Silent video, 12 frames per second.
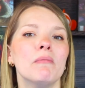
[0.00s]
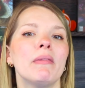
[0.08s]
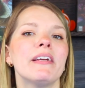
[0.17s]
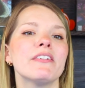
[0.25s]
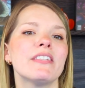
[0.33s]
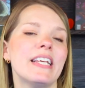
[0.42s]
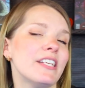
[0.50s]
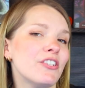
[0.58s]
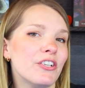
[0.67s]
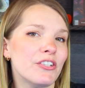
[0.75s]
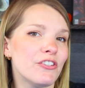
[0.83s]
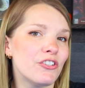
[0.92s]
Players take
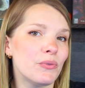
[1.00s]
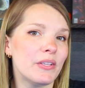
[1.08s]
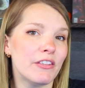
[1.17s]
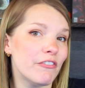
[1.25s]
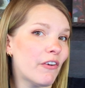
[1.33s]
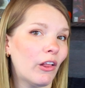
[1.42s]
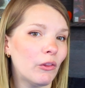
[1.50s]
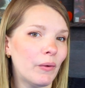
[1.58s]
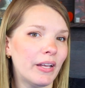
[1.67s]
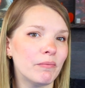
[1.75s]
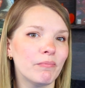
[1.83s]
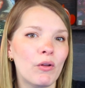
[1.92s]
turns doing the
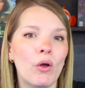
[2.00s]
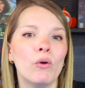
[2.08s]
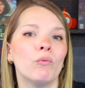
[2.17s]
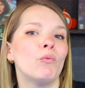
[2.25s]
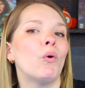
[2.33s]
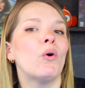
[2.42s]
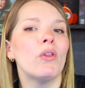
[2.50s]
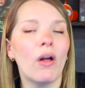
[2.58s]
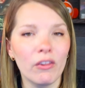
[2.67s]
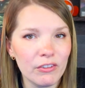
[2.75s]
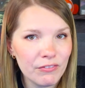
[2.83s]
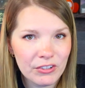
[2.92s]
following. Roll
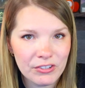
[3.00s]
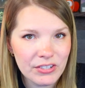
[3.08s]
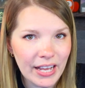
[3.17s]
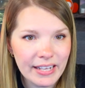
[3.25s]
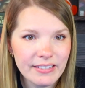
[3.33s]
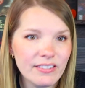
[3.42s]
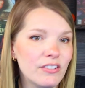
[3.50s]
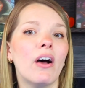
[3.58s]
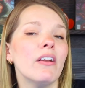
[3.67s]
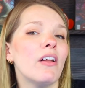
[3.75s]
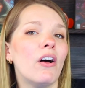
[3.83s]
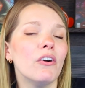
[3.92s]
all of their dice,
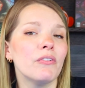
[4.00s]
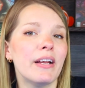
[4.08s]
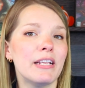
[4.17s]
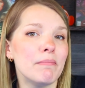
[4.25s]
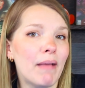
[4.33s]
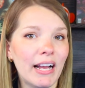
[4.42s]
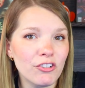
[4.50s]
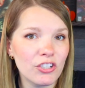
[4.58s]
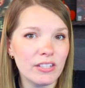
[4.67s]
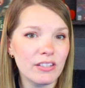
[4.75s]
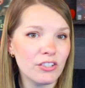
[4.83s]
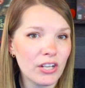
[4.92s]
not already
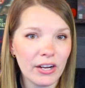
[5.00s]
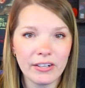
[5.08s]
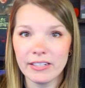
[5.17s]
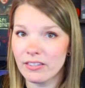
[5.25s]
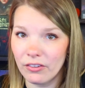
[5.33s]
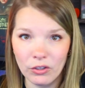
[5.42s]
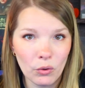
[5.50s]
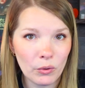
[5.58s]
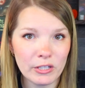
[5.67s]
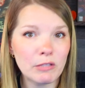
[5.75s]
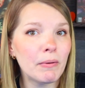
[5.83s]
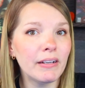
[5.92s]
matching the targets on the
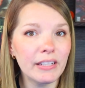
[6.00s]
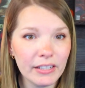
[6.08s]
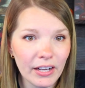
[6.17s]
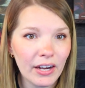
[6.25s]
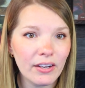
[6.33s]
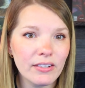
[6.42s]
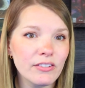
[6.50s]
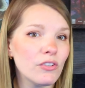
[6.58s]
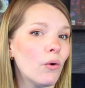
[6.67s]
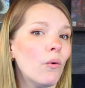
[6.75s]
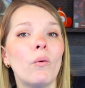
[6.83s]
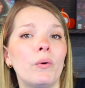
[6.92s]
corresponding cards,
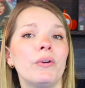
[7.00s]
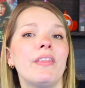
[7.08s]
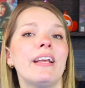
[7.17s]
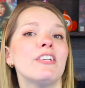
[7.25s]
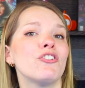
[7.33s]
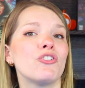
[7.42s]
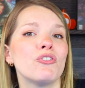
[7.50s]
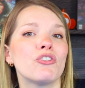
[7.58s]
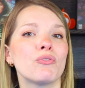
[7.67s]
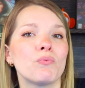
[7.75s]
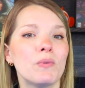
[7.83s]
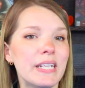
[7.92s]
or they can choose
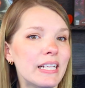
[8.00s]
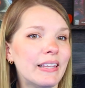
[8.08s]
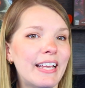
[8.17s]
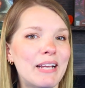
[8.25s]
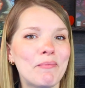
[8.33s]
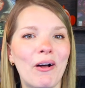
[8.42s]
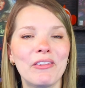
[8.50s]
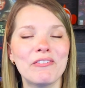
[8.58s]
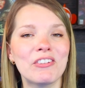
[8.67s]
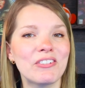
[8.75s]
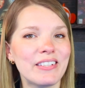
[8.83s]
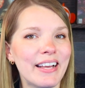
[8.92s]
to reclaim all of
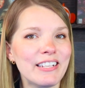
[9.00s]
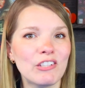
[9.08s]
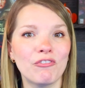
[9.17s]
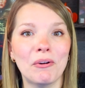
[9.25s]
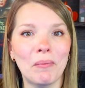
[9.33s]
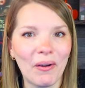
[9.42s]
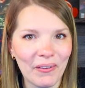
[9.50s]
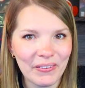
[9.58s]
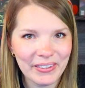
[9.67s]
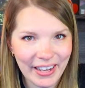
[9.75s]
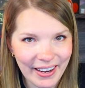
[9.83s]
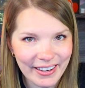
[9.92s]
their dice from all
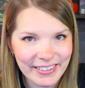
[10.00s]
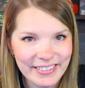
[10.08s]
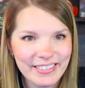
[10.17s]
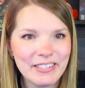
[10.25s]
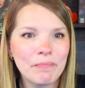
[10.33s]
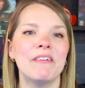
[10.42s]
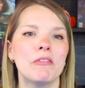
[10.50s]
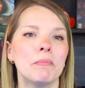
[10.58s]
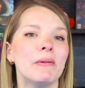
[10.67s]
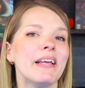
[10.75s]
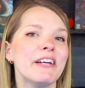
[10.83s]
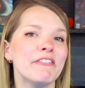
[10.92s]
cards. If the
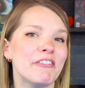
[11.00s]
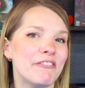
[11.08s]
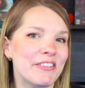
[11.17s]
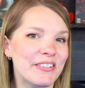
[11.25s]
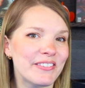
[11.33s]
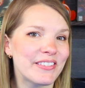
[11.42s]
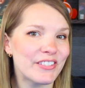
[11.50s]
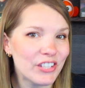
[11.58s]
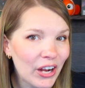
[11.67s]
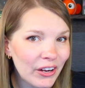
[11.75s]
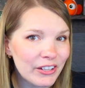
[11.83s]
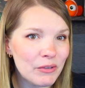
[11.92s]
player fulfills the
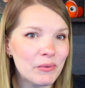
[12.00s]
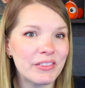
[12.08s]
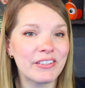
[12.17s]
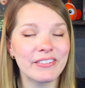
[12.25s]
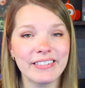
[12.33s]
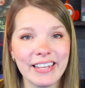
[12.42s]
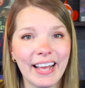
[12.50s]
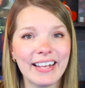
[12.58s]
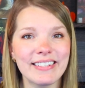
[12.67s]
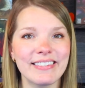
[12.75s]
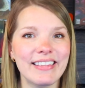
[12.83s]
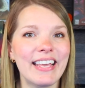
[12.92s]
target with their
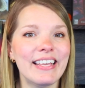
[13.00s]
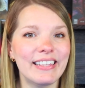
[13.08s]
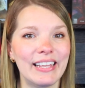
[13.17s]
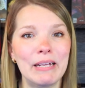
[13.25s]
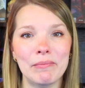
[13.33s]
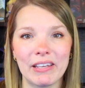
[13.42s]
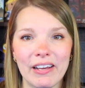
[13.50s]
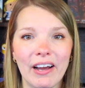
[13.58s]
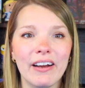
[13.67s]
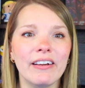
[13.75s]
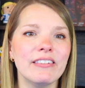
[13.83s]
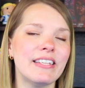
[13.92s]
dice, they claim the
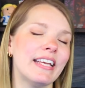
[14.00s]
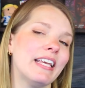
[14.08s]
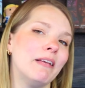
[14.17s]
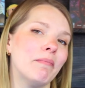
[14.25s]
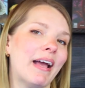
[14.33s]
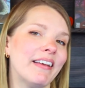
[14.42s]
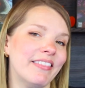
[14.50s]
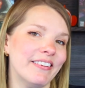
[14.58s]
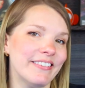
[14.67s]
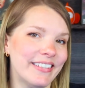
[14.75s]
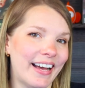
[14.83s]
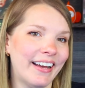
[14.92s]
card, taking back their
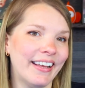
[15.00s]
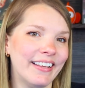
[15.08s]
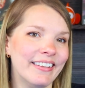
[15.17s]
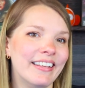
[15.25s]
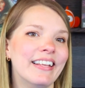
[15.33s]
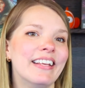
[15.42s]
die.